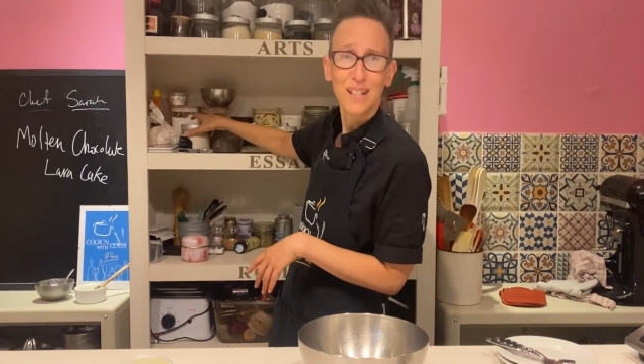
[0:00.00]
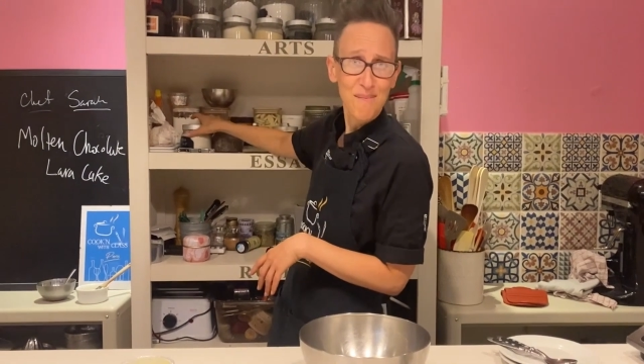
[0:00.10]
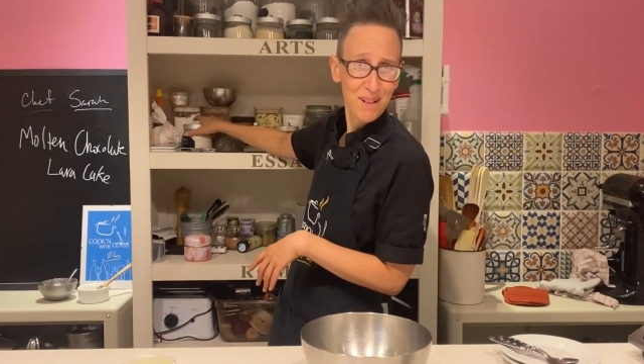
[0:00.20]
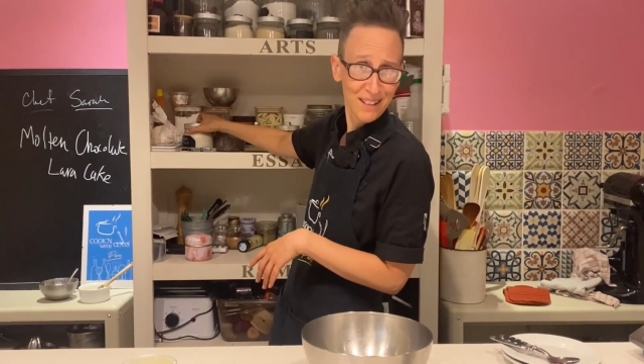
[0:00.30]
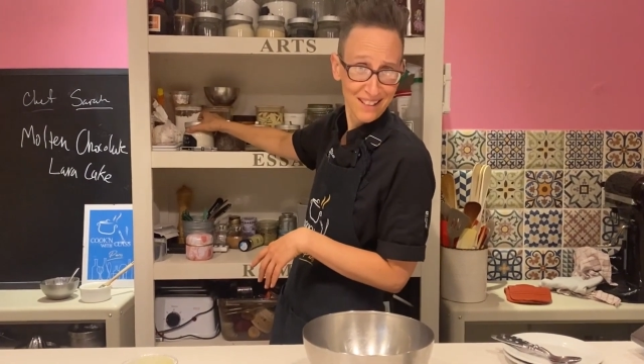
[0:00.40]
going
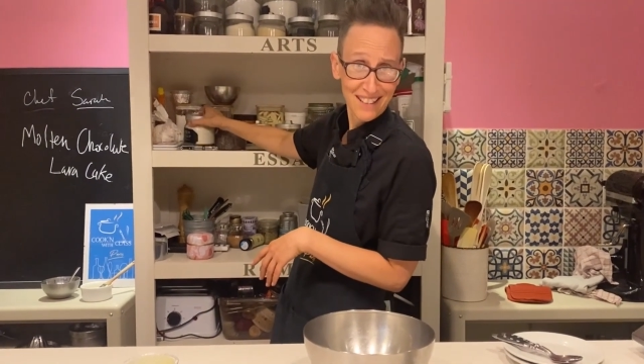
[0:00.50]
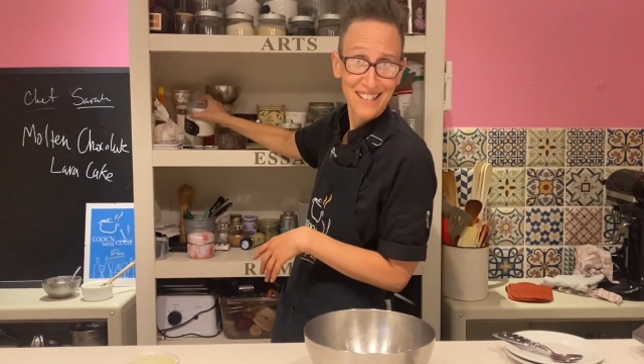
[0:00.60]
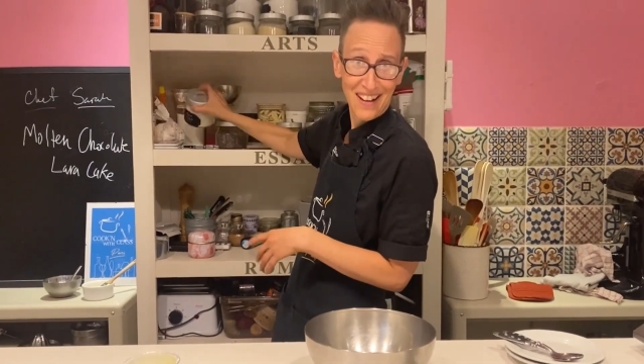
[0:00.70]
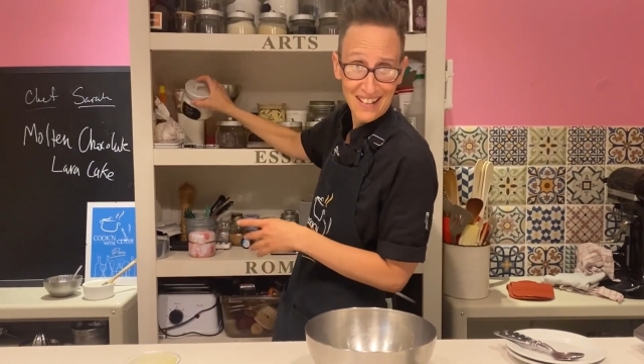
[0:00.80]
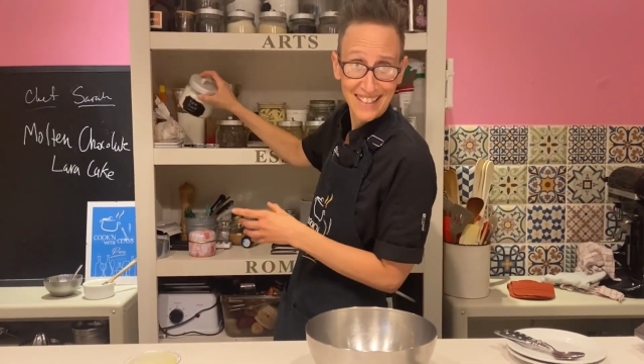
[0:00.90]
to put a little
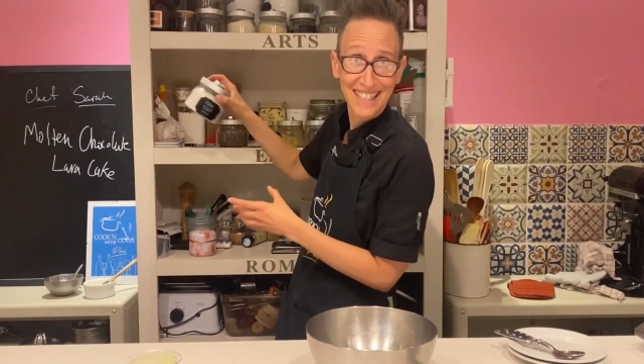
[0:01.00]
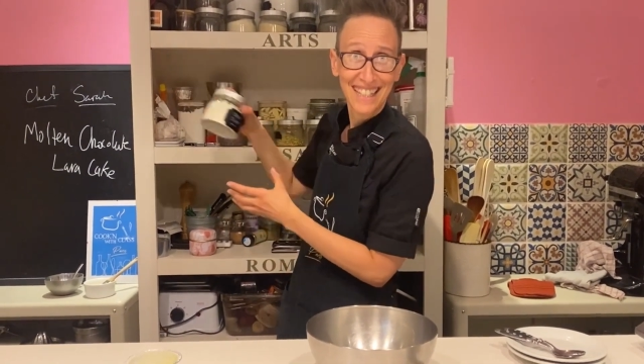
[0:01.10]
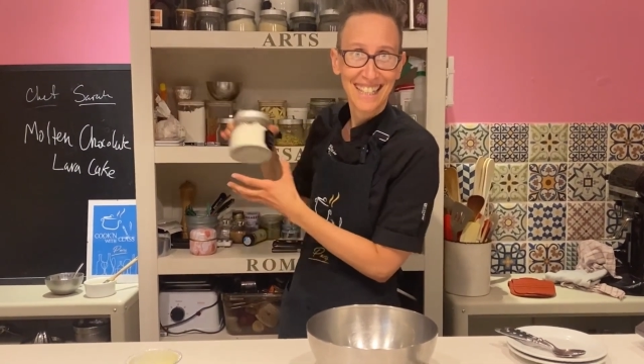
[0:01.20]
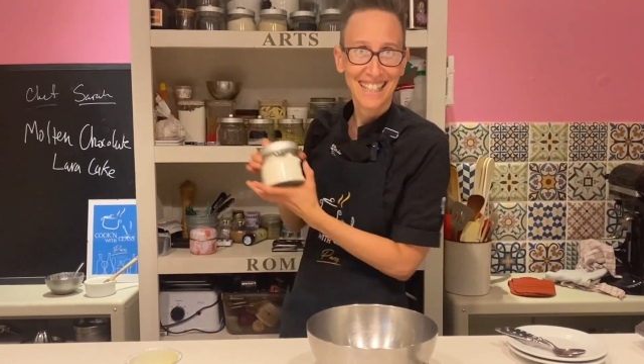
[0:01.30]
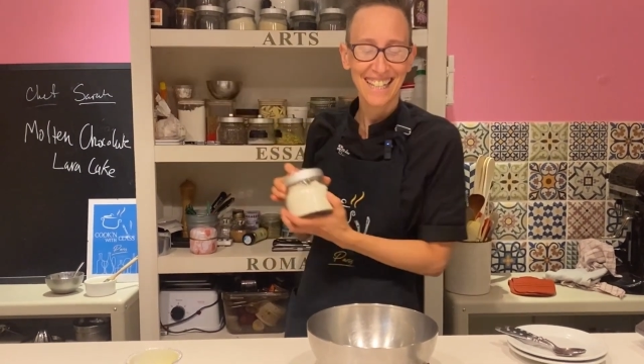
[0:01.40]
salt
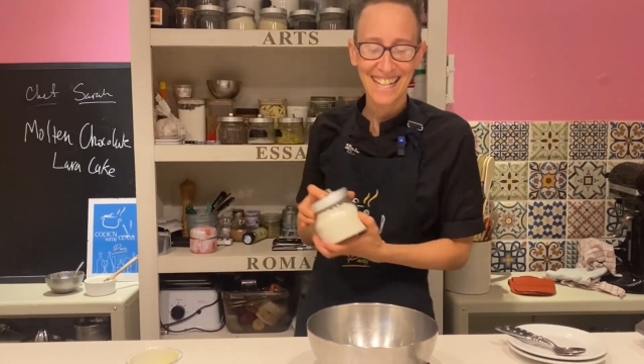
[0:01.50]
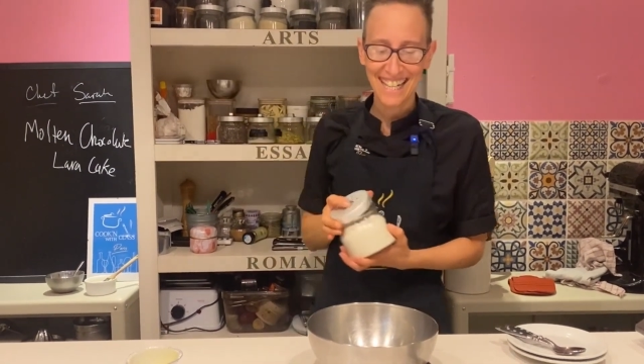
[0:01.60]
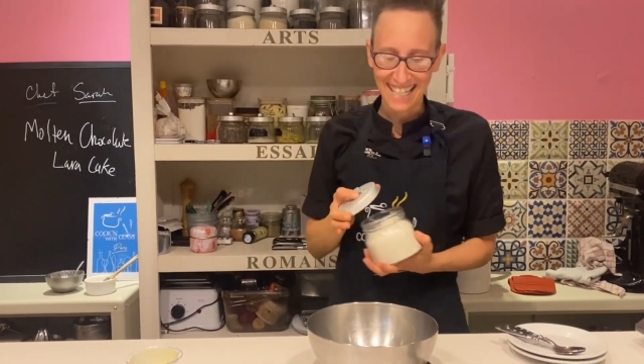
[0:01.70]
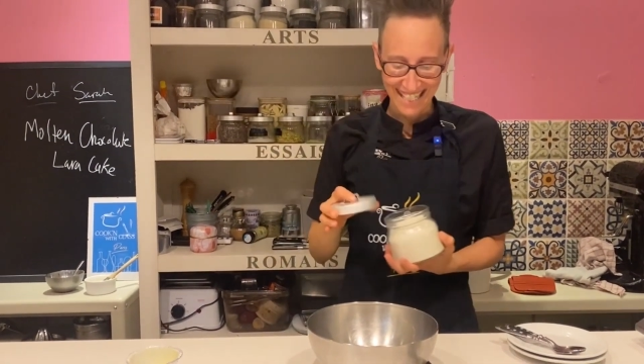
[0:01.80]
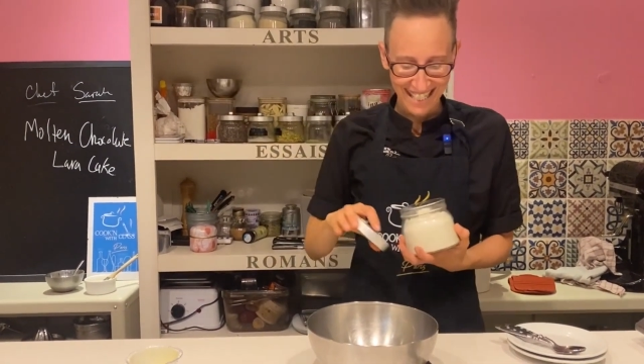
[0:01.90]

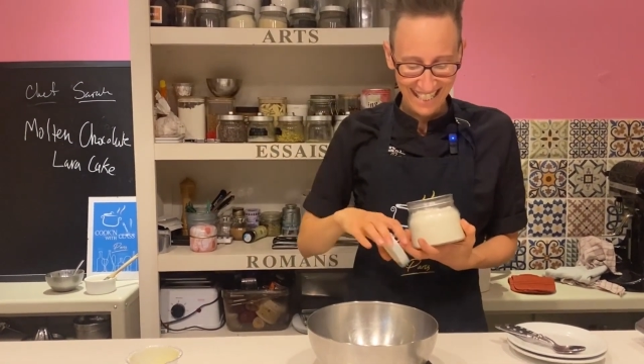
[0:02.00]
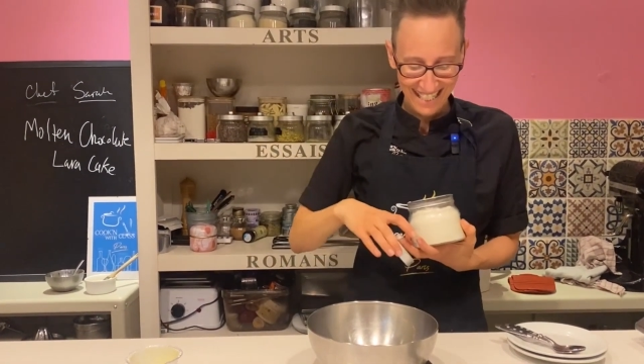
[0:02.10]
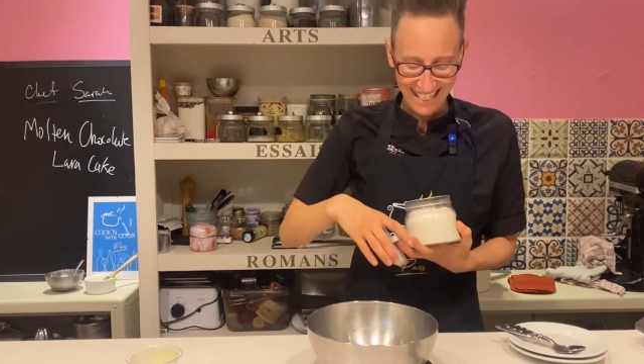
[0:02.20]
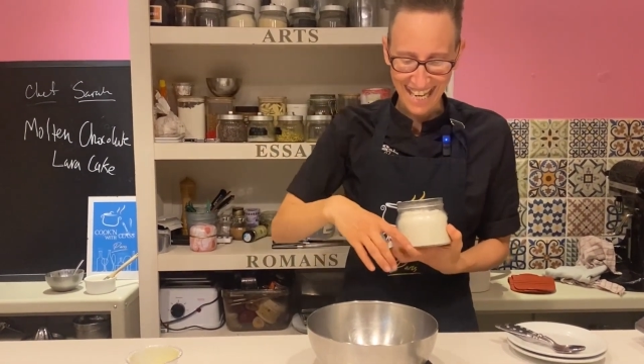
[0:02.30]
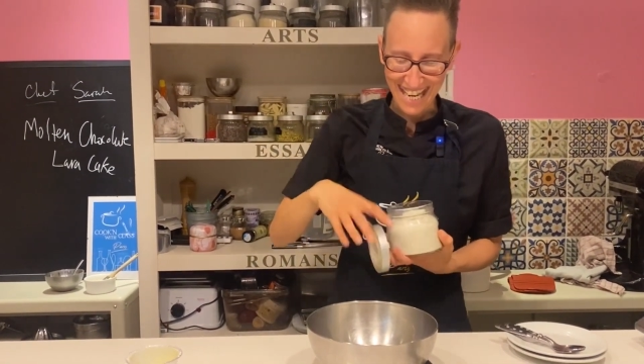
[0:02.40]
in
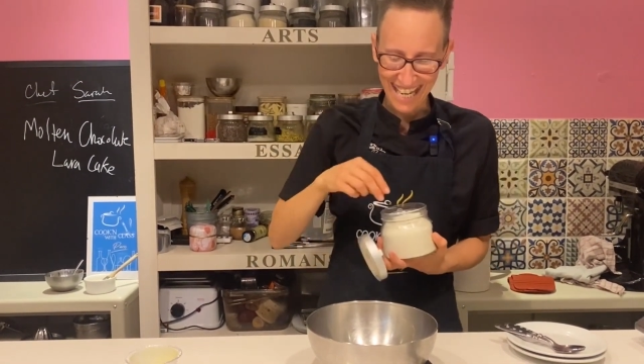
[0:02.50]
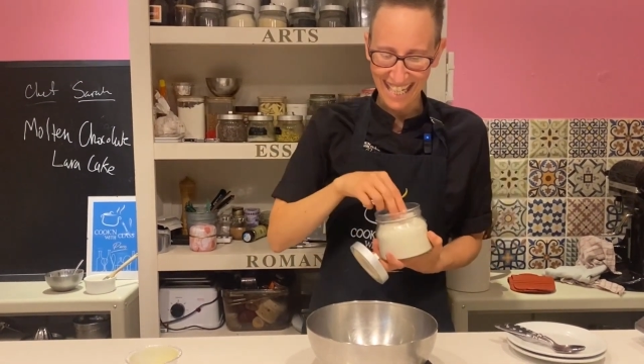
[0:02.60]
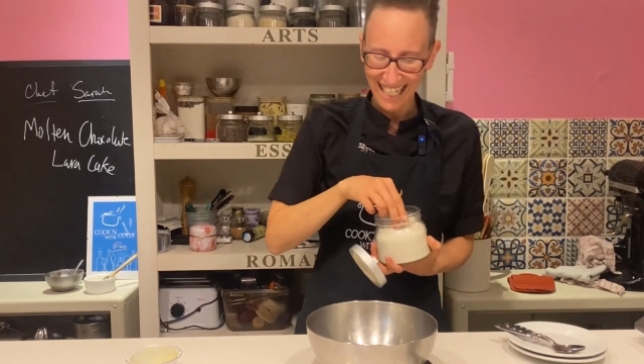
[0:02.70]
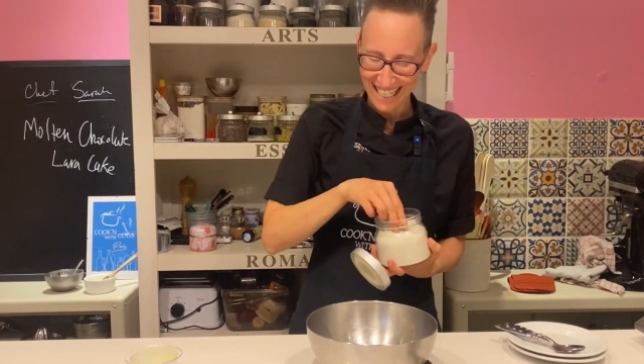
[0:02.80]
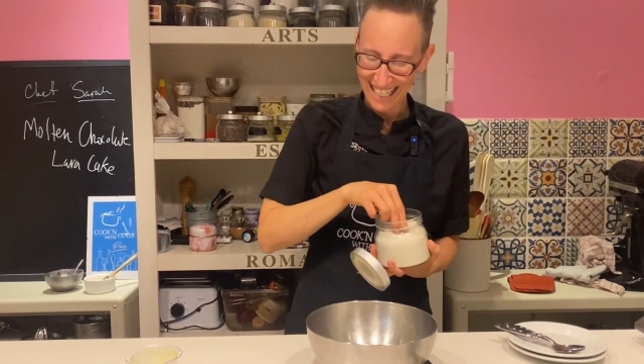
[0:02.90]

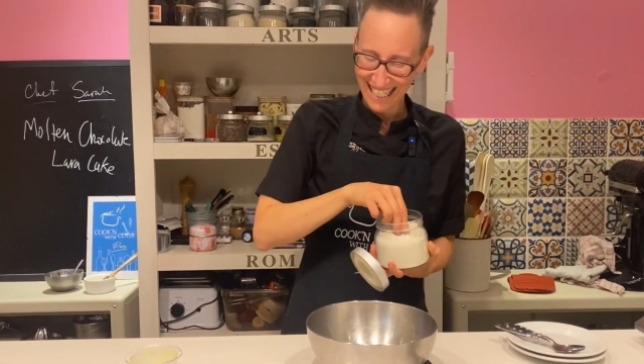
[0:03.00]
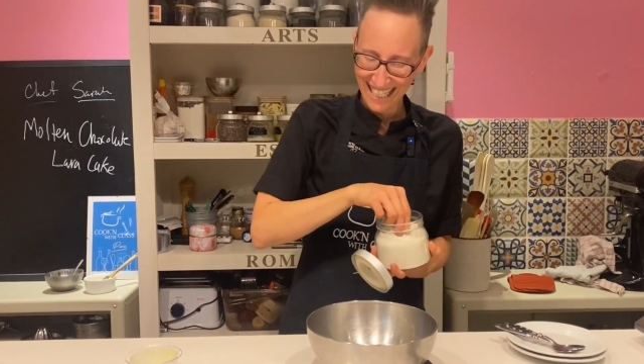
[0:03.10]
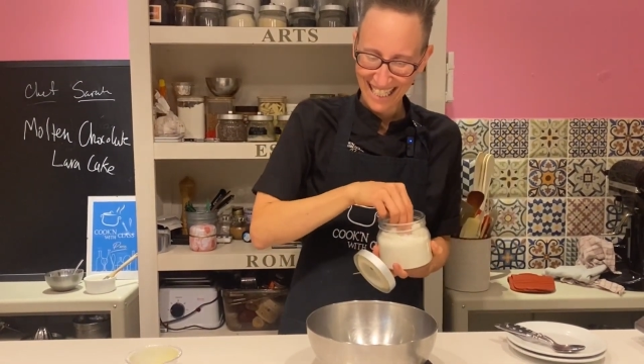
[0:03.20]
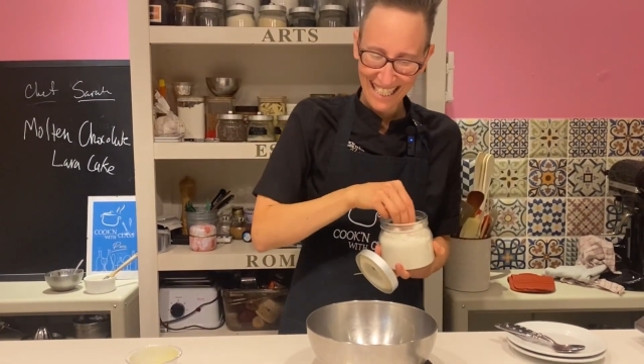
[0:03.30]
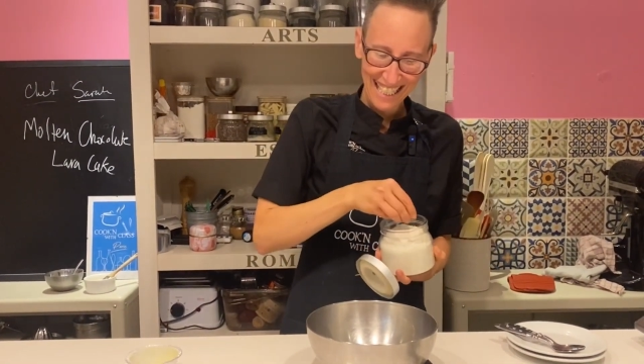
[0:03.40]
the
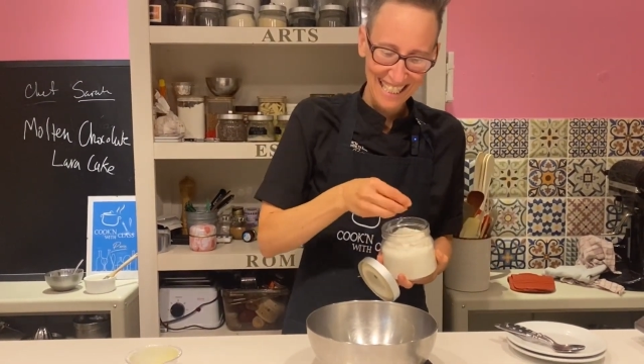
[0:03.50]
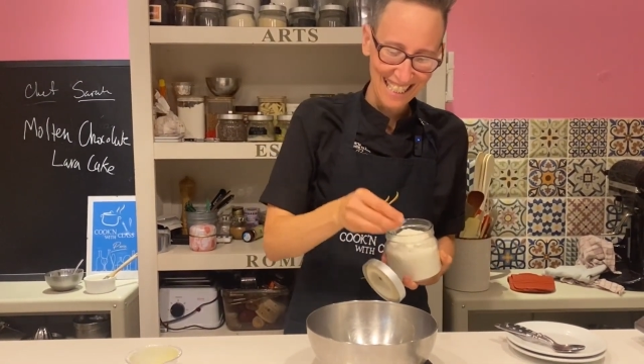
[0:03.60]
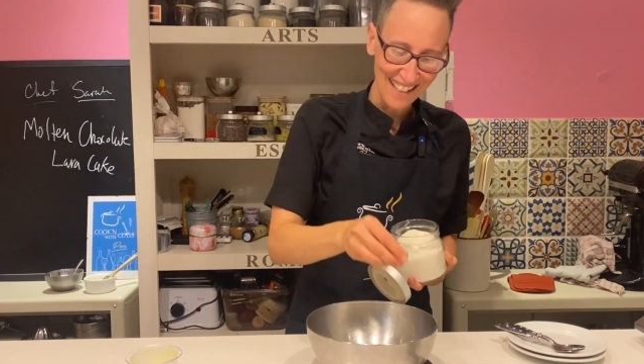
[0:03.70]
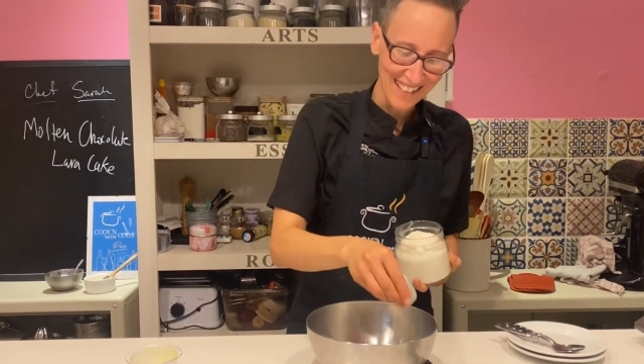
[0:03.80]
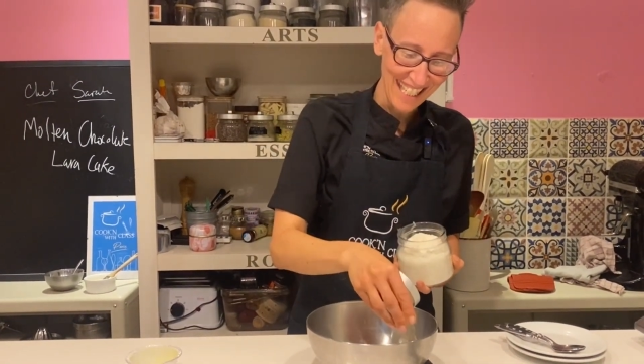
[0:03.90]
lava